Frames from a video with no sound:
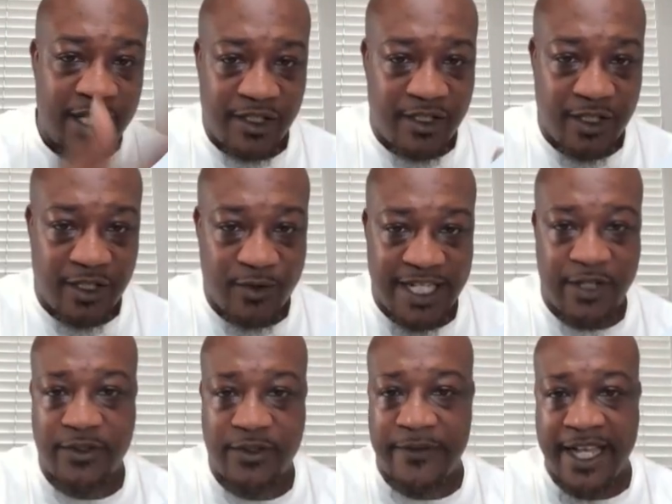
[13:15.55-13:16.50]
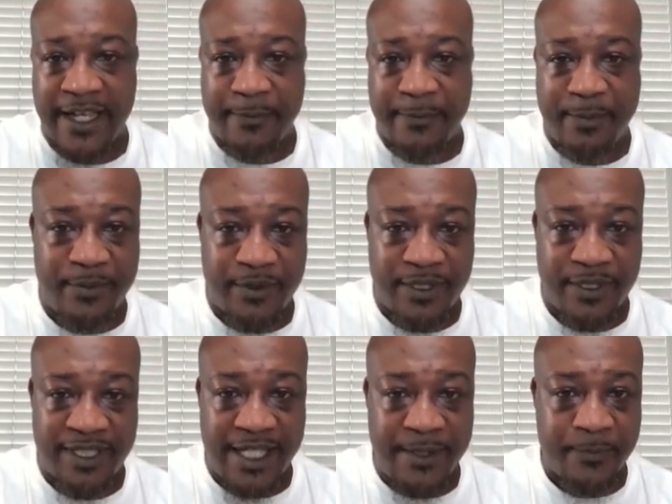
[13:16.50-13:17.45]
You're closing out the 5 people a
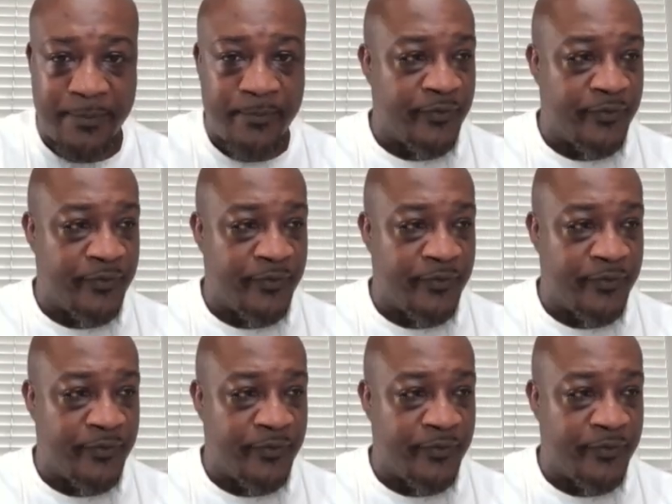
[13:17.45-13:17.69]
day.